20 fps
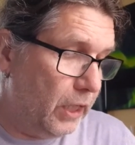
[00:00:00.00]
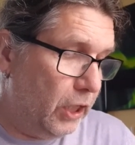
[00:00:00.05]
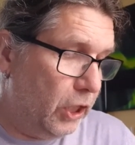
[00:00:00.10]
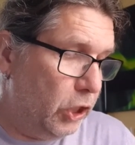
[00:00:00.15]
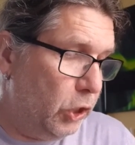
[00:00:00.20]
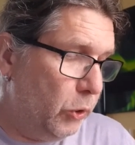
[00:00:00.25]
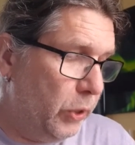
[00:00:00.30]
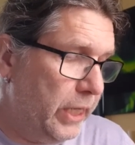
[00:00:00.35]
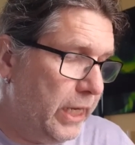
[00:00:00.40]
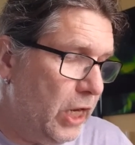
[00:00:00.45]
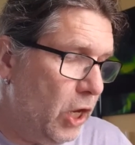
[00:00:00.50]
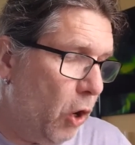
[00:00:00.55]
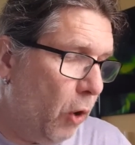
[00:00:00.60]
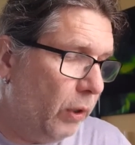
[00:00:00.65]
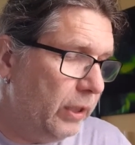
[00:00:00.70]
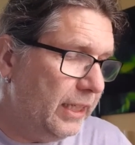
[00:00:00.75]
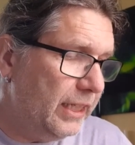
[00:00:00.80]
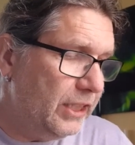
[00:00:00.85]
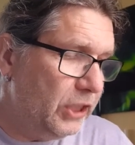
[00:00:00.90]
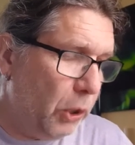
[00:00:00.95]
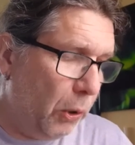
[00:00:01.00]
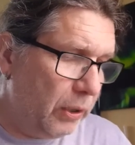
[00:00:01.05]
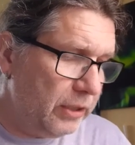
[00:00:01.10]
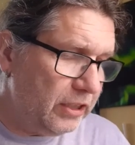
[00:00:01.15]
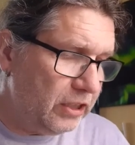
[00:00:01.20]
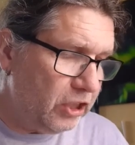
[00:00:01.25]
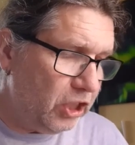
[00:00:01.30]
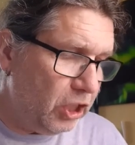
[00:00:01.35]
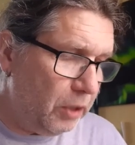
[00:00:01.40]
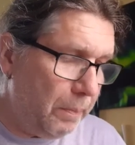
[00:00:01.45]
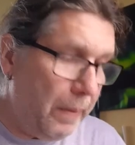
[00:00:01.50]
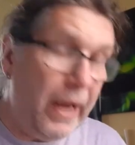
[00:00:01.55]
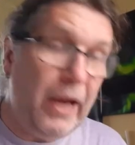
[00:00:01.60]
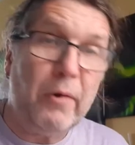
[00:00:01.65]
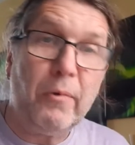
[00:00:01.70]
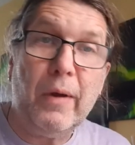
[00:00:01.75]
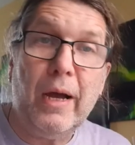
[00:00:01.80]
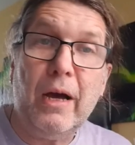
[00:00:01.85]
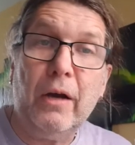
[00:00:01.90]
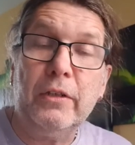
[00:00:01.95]
You hear all these noises in the
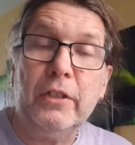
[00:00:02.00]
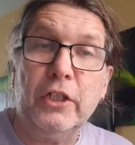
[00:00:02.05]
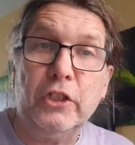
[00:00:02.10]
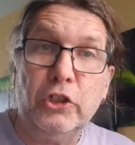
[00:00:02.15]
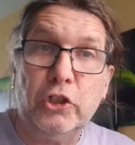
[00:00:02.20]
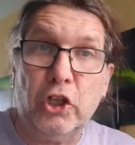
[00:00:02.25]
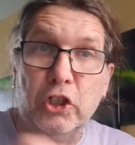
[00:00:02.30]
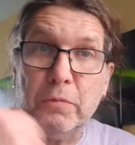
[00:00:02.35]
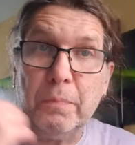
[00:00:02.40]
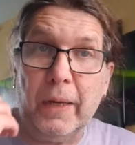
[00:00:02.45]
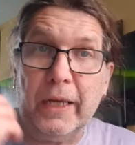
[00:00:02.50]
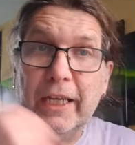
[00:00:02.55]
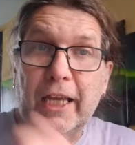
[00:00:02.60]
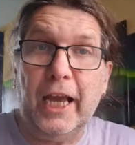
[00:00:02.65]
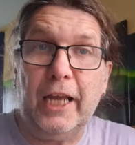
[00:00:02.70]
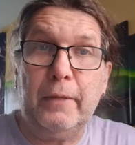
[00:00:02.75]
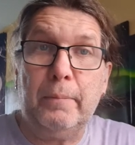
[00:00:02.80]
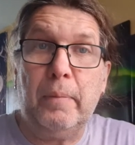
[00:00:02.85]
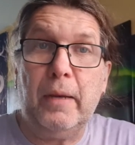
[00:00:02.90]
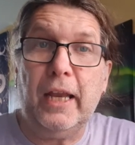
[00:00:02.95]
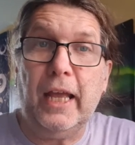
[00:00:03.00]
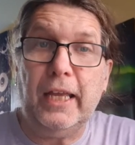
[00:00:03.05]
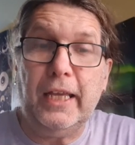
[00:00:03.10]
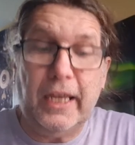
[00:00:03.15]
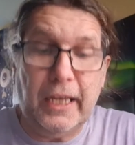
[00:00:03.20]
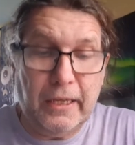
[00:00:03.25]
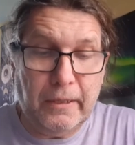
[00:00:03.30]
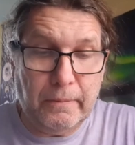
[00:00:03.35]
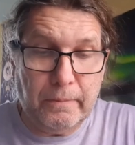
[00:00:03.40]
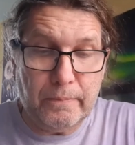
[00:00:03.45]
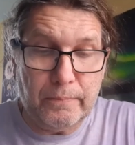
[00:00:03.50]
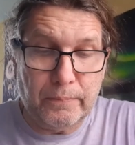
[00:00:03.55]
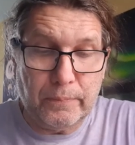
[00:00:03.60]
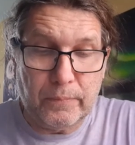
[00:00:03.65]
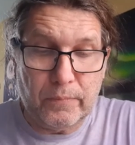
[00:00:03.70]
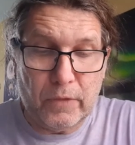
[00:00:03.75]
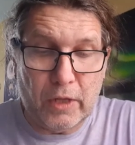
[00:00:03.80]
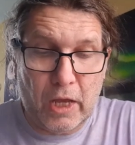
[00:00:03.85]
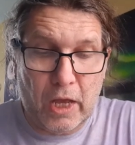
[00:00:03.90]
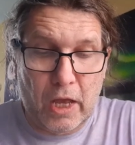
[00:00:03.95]
background. It's just my cat playing.
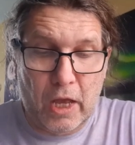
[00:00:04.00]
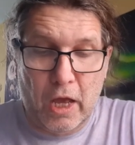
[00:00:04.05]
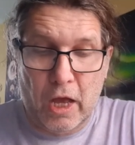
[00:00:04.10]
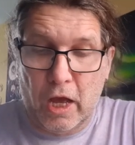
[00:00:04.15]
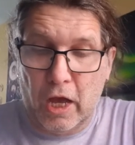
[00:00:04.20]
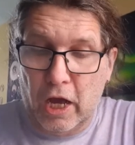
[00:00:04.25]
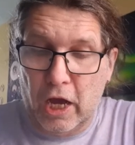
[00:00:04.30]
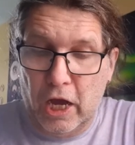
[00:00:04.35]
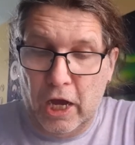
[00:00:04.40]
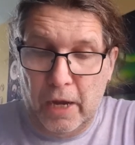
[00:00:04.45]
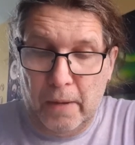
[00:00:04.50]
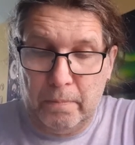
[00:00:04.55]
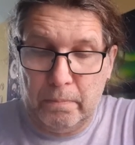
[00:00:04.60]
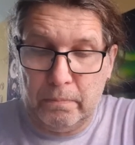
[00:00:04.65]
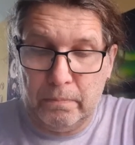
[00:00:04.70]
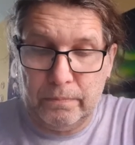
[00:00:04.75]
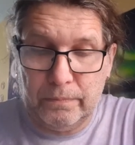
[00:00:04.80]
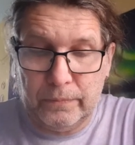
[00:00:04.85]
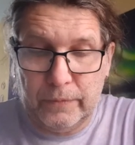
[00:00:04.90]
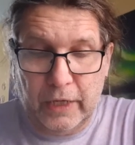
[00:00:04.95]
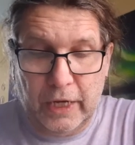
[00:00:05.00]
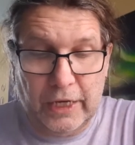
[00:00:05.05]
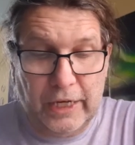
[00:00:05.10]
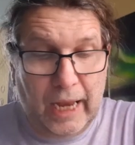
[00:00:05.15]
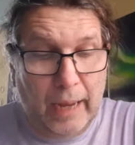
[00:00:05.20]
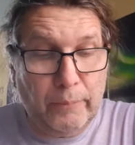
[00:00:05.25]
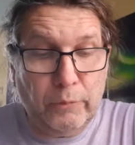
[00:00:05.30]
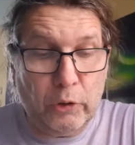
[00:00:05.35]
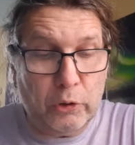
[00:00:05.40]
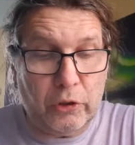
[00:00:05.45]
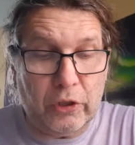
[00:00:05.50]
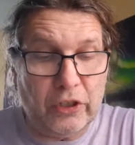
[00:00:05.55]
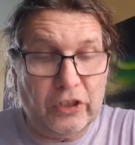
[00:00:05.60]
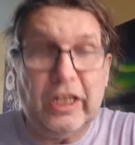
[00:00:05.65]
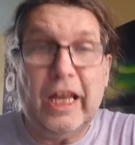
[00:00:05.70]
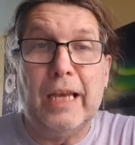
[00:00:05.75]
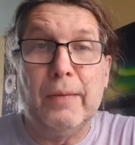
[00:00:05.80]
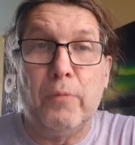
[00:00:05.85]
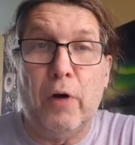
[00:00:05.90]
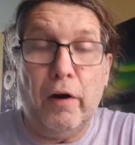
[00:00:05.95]
Um, and I'm not going to
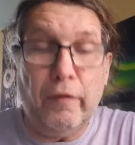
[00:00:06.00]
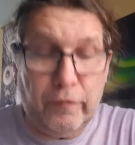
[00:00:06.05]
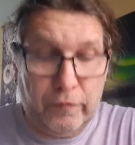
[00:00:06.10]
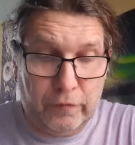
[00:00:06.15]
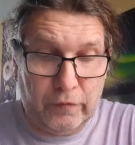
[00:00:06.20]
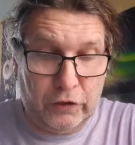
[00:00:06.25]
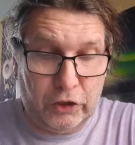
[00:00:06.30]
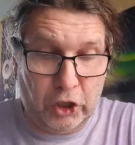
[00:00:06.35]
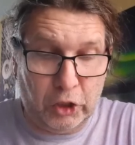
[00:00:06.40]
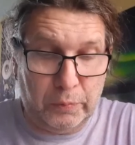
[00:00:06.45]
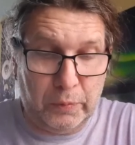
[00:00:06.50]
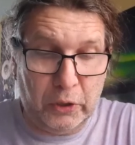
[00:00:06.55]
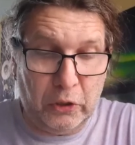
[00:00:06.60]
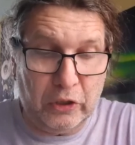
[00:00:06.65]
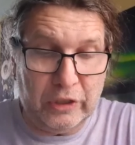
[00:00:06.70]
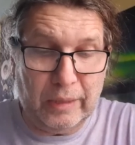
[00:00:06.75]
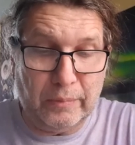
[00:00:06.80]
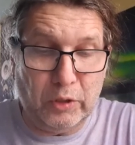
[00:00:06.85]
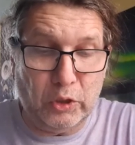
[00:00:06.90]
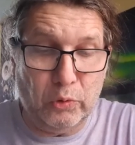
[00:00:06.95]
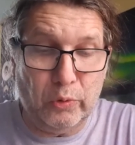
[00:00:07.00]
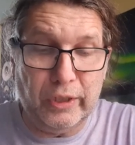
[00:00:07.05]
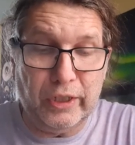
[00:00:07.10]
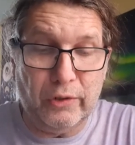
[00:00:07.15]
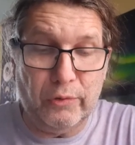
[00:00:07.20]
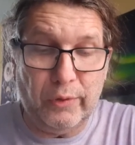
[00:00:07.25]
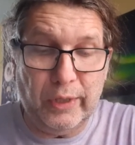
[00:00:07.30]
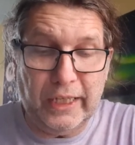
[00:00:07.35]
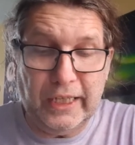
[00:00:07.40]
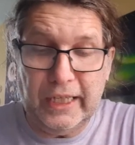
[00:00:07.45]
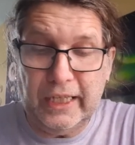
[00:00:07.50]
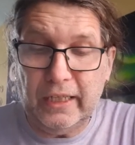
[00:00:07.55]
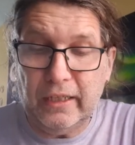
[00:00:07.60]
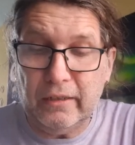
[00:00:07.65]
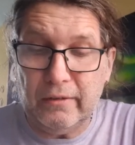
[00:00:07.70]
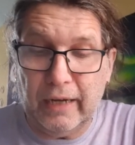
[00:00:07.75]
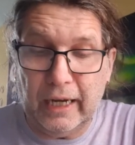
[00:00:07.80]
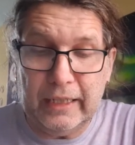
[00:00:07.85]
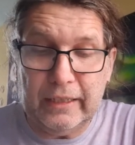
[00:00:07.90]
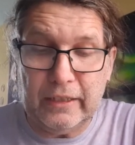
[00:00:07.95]
tell him off just because I'm doing a reading,
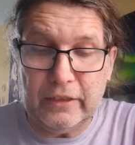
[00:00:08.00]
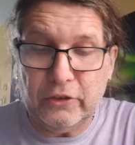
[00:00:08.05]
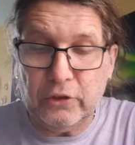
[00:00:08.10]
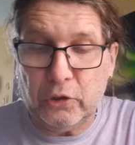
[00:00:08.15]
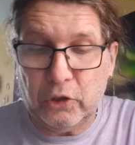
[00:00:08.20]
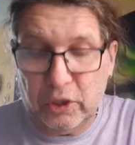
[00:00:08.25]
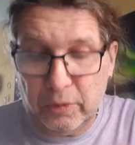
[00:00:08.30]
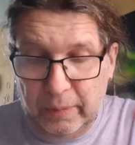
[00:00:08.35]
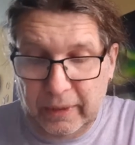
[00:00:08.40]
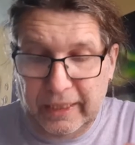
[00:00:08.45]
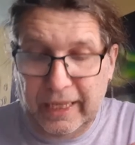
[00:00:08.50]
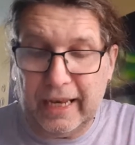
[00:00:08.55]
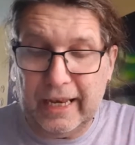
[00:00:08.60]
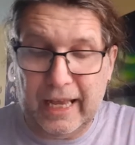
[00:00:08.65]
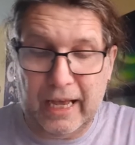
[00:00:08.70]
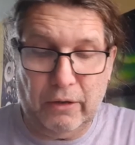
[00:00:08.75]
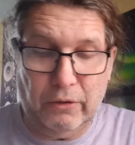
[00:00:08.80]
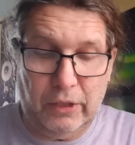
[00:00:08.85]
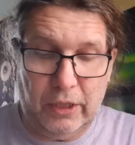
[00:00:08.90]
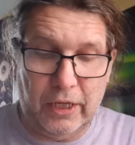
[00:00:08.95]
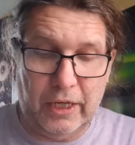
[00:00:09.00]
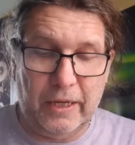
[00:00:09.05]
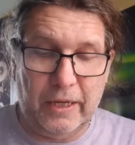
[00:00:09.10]
right? It's not going to be that loud.